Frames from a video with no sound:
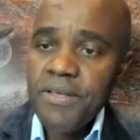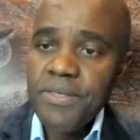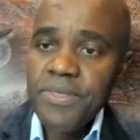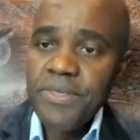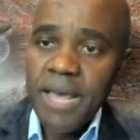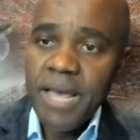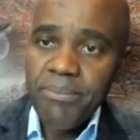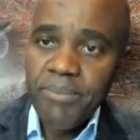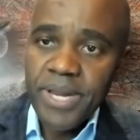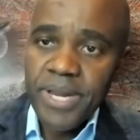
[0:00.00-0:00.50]

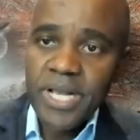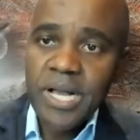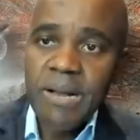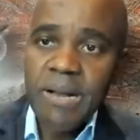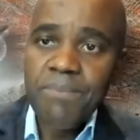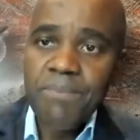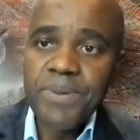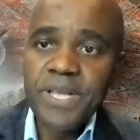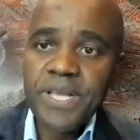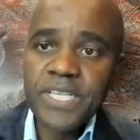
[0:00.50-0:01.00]
that many
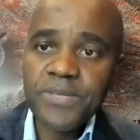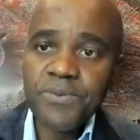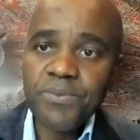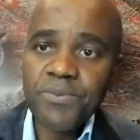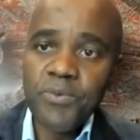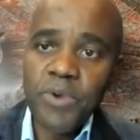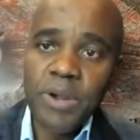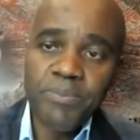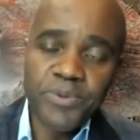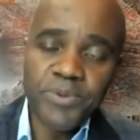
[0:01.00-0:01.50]

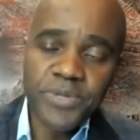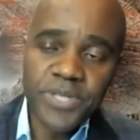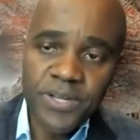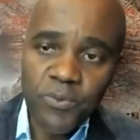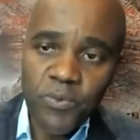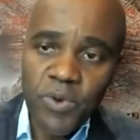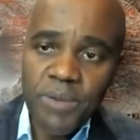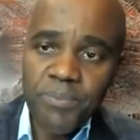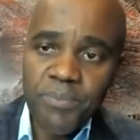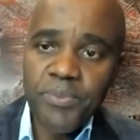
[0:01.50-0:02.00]
companies
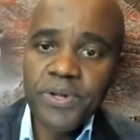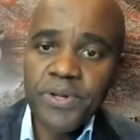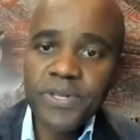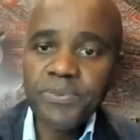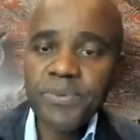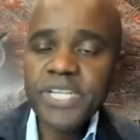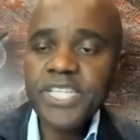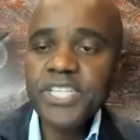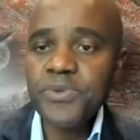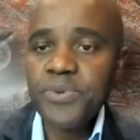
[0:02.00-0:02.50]
representing
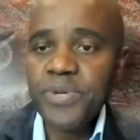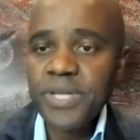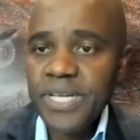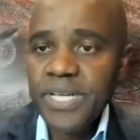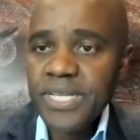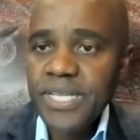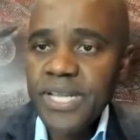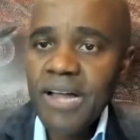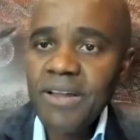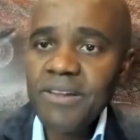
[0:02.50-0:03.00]
$1.3
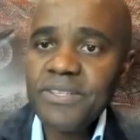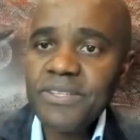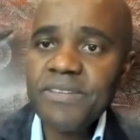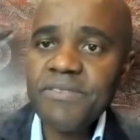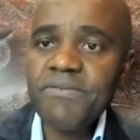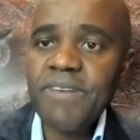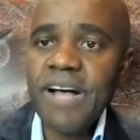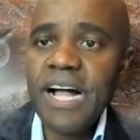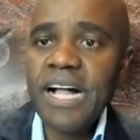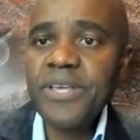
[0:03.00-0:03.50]
trillion
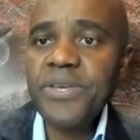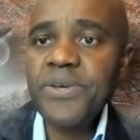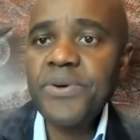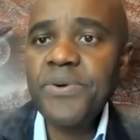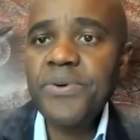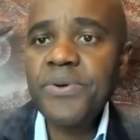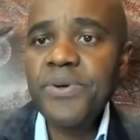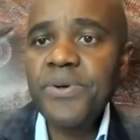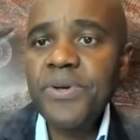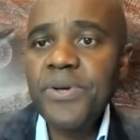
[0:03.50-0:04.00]
in
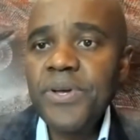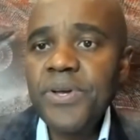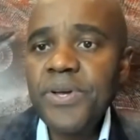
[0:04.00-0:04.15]
value,